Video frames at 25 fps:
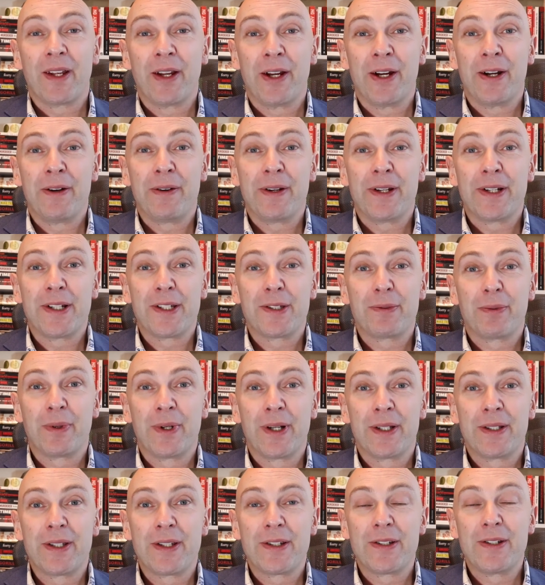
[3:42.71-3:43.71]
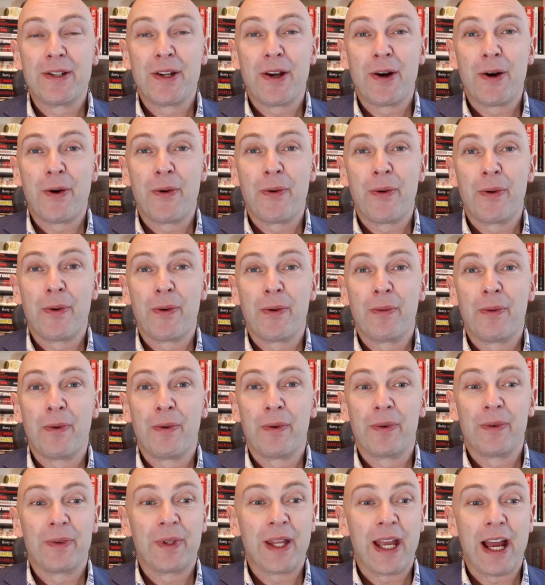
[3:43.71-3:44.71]
areas where
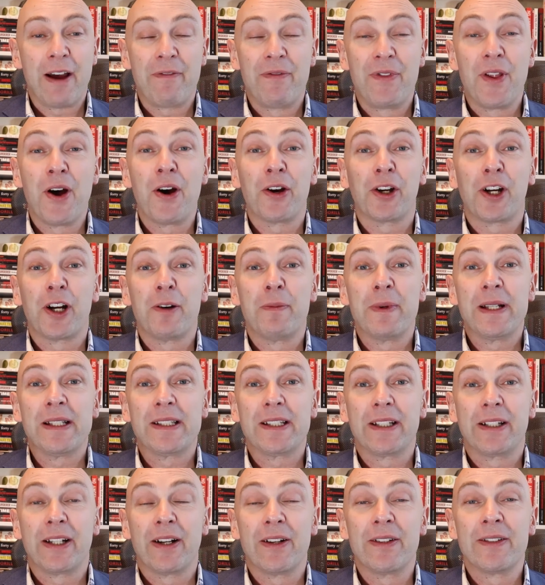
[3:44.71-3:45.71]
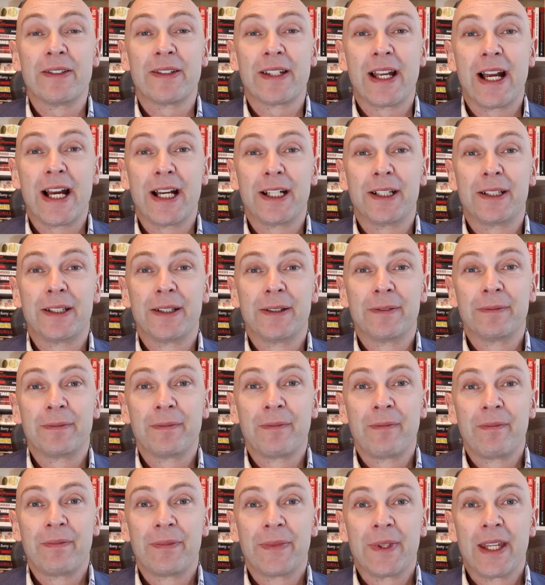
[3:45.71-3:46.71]
they have not come into contact
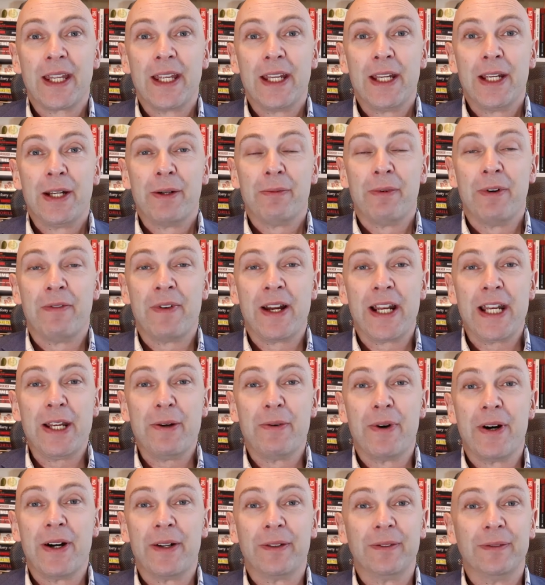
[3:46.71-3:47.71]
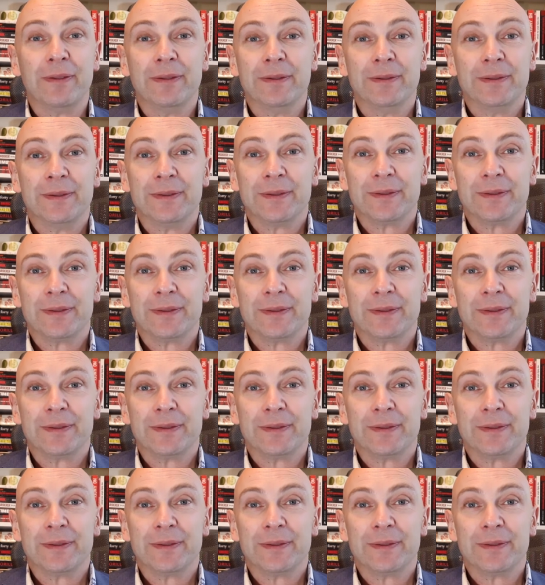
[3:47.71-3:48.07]
with anyone.